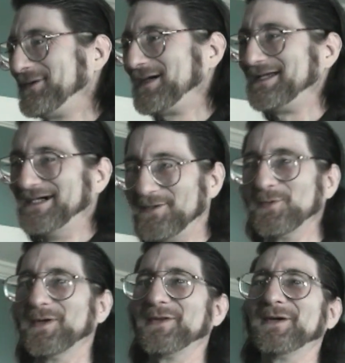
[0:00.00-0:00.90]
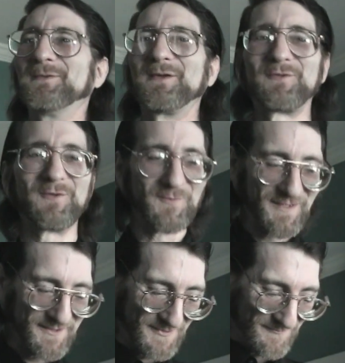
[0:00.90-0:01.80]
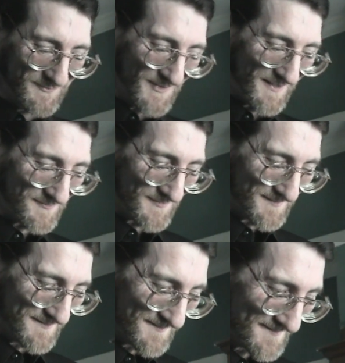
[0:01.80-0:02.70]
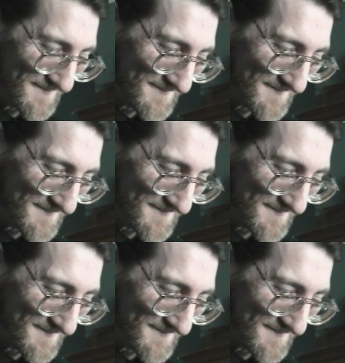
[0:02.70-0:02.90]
well, out with it. What's the real objection here?